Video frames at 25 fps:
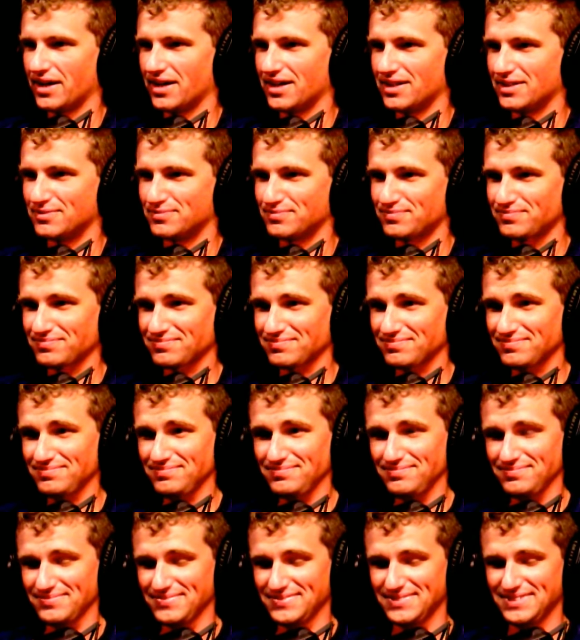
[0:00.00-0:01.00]
And
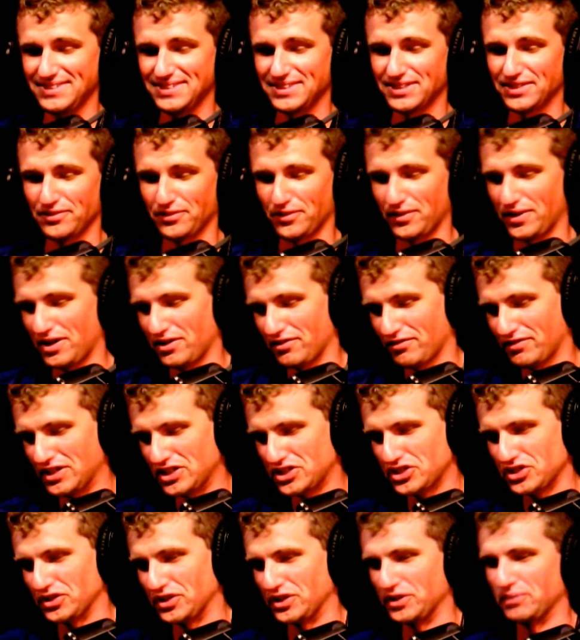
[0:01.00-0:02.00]

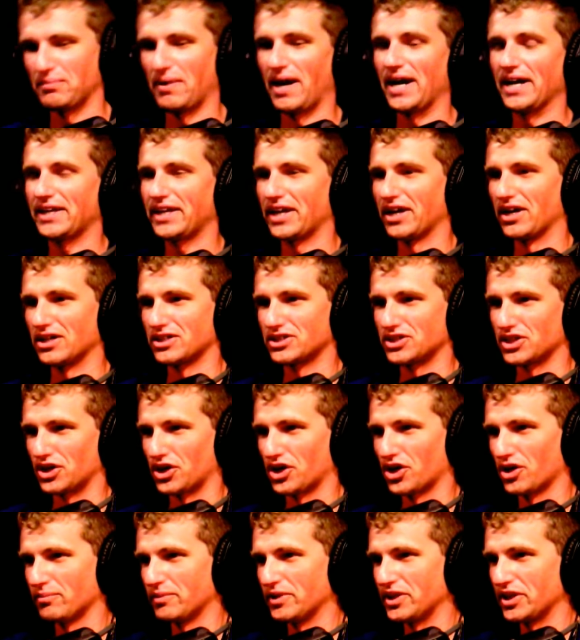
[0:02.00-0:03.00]
eventually, my character
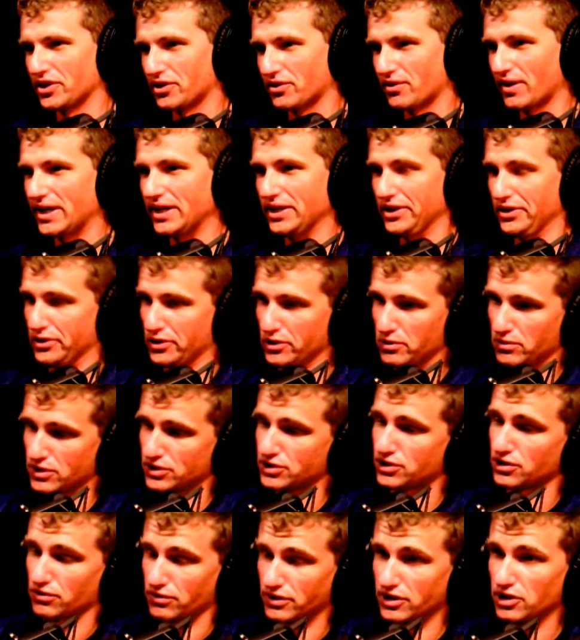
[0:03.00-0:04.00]
Herman the Great, who
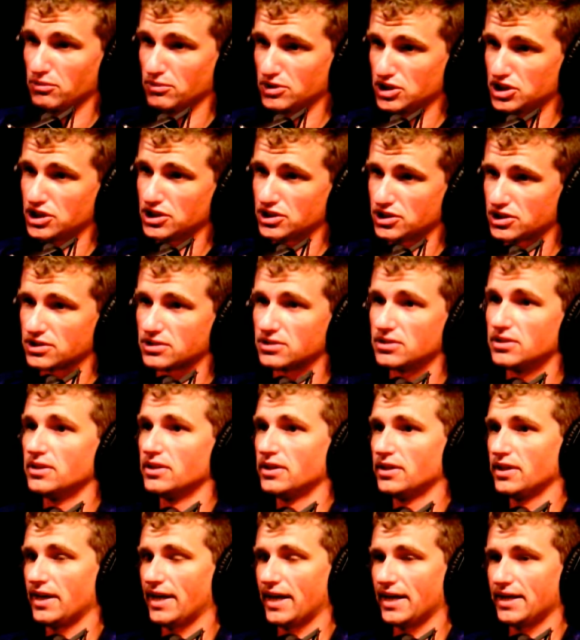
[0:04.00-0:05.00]
was a real magician,
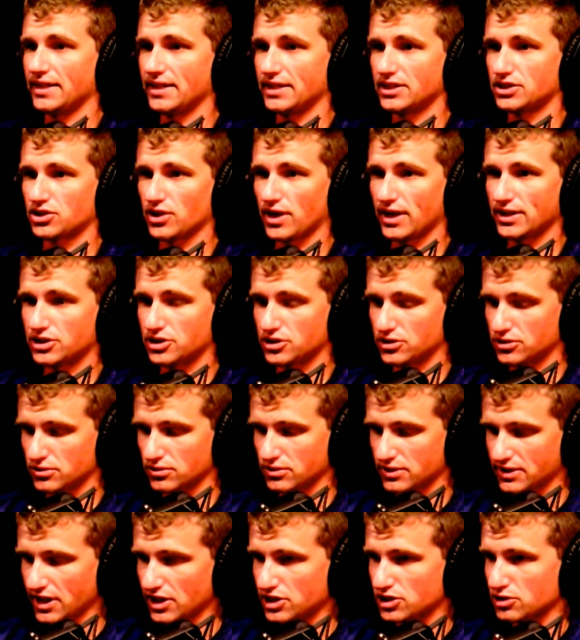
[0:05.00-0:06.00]
and he tried
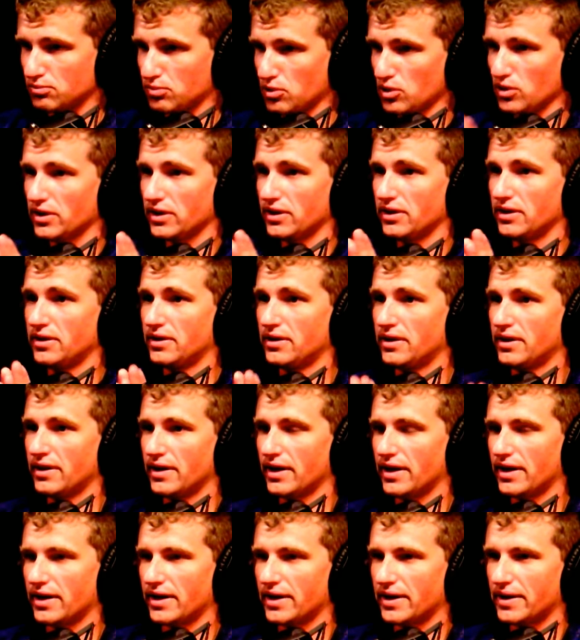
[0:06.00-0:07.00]
to catch a bullet.
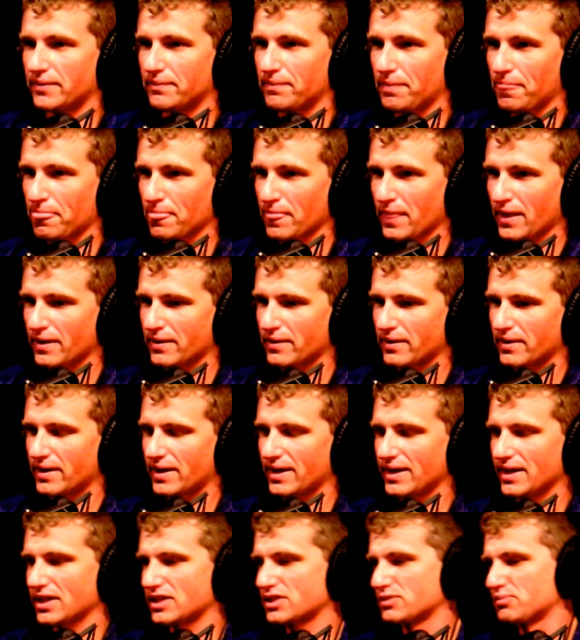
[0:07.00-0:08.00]

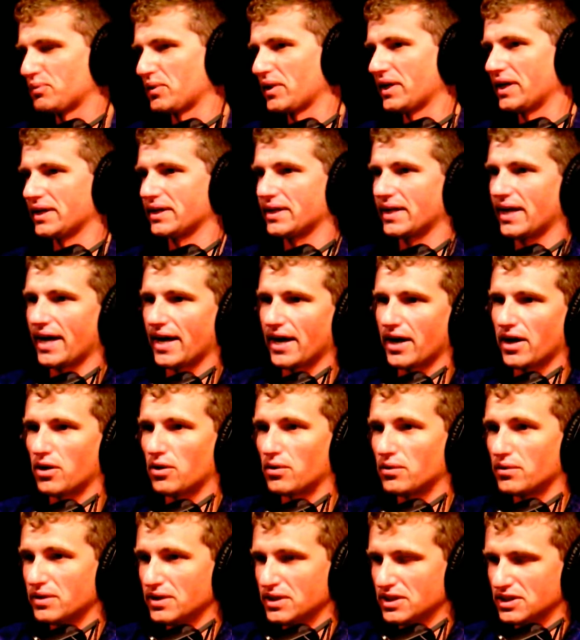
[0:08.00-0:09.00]
I explain
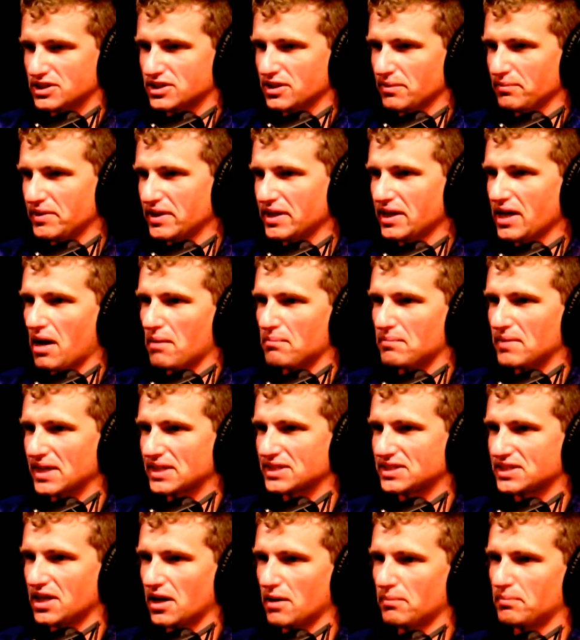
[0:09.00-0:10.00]
how something got
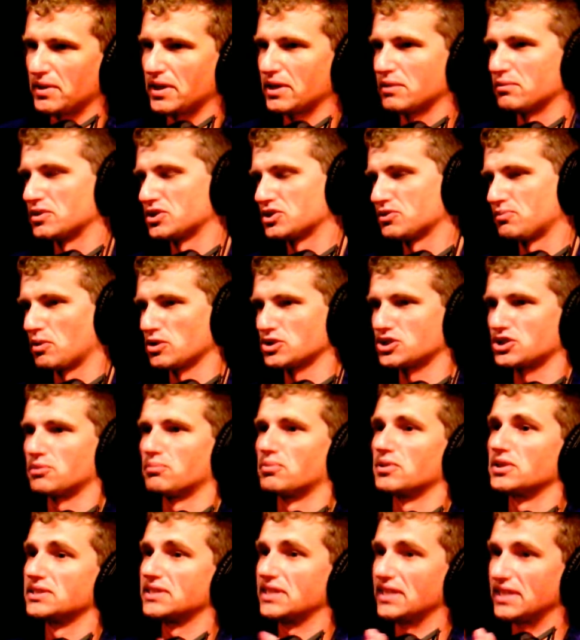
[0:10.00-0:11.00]
mixed up, and he was supposed to
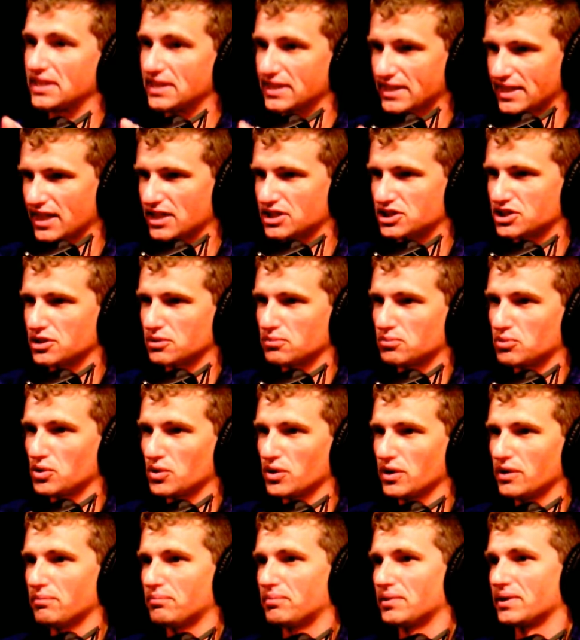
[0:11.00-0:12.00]
pretend to catch the
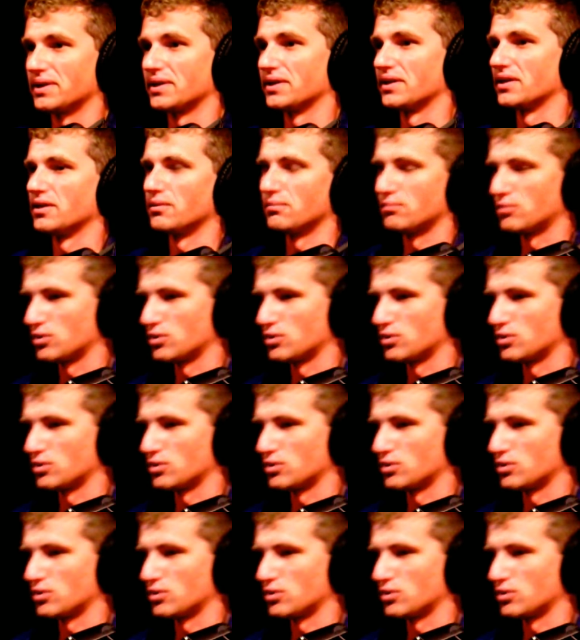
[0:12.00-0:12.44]
bullet, but the